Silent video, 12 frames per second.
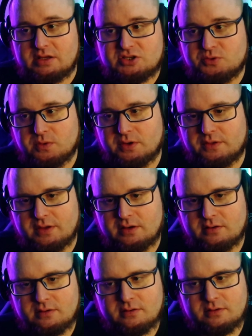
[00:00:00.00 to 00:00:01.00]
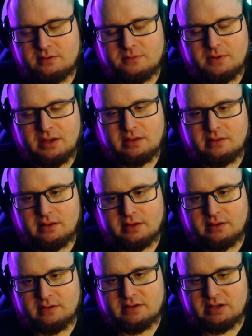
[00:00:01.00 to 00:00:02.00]
worth it, right?
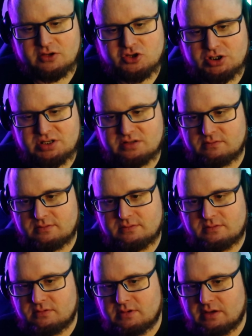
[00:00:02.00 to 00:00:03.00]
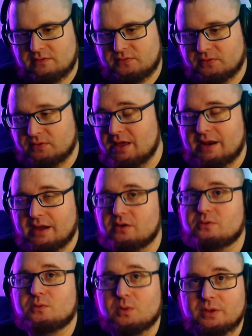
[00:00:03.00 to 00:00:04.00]
Like it's just flat
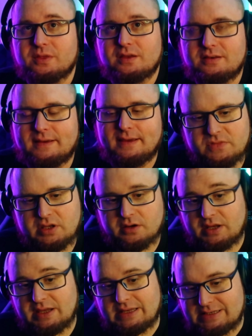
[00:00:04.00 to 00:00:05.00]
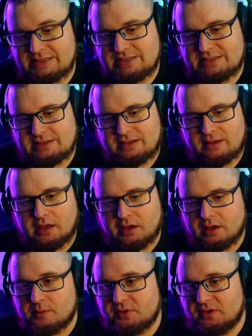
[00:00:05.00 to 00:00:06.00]
out worth it to have. There is a
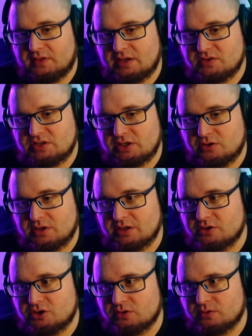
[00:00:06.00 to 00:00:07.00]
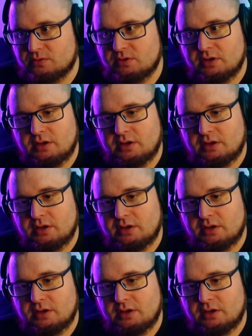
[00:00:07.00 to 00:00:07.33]
couple of things that you can do.